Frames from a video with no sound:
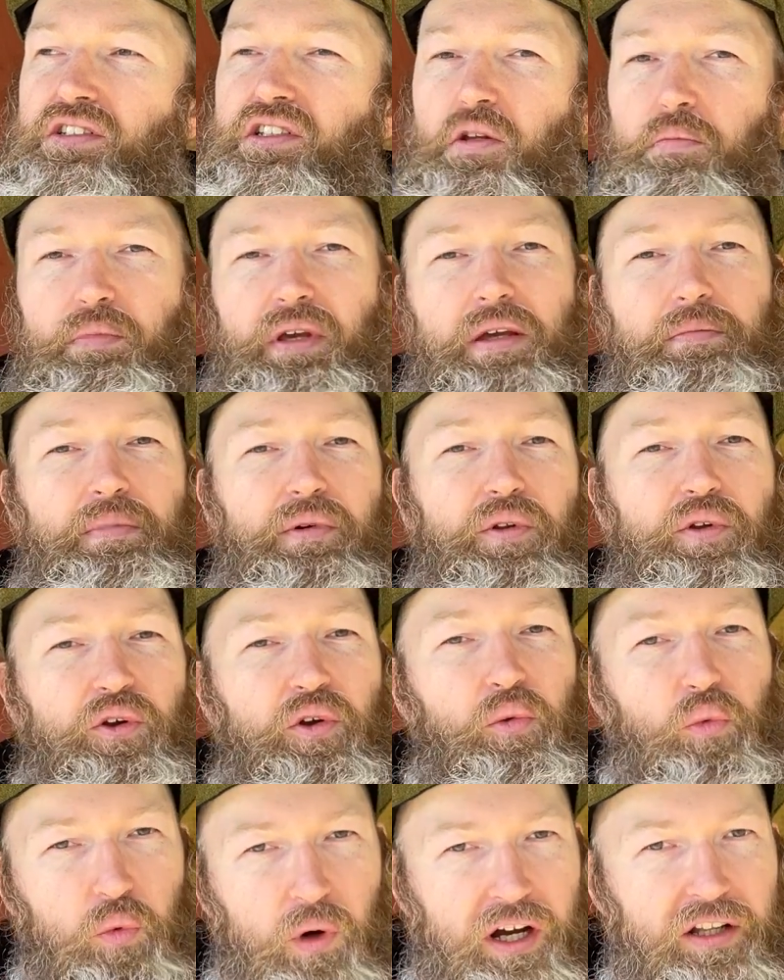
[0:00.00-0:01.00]
to people who
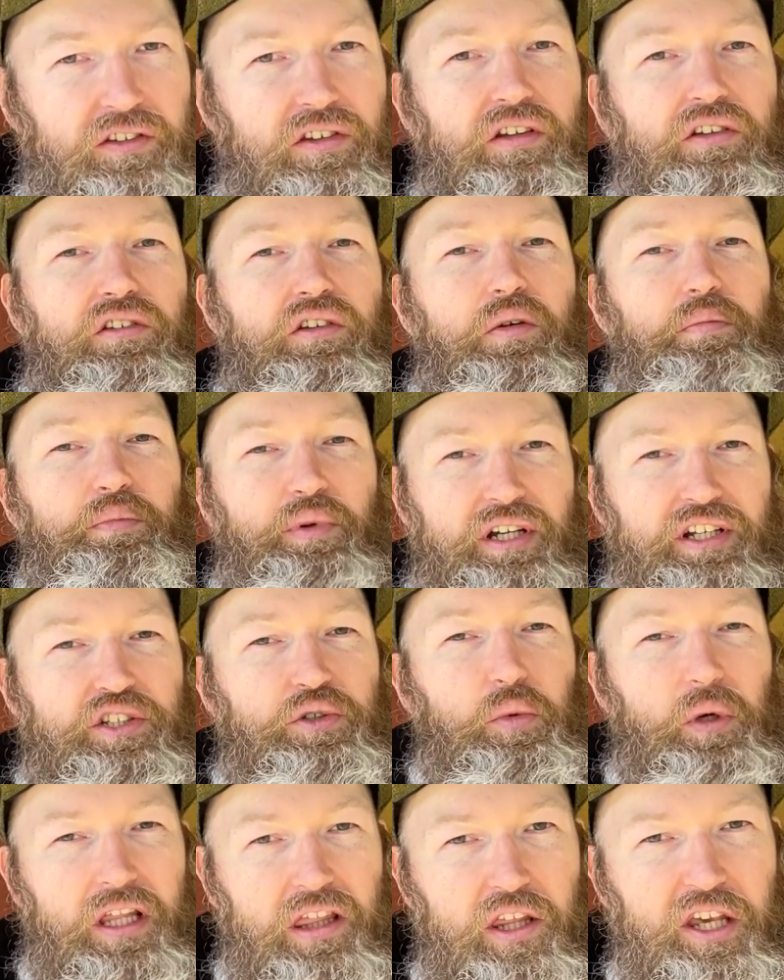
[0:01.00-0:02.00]
want to bridge
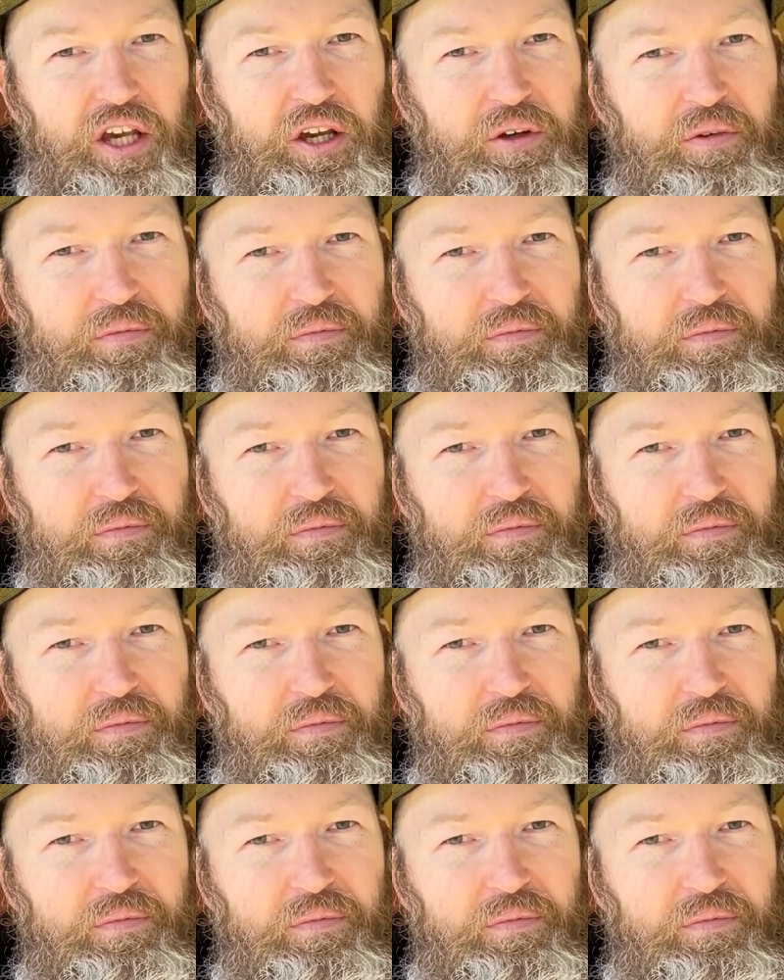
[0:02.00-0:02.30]
with you.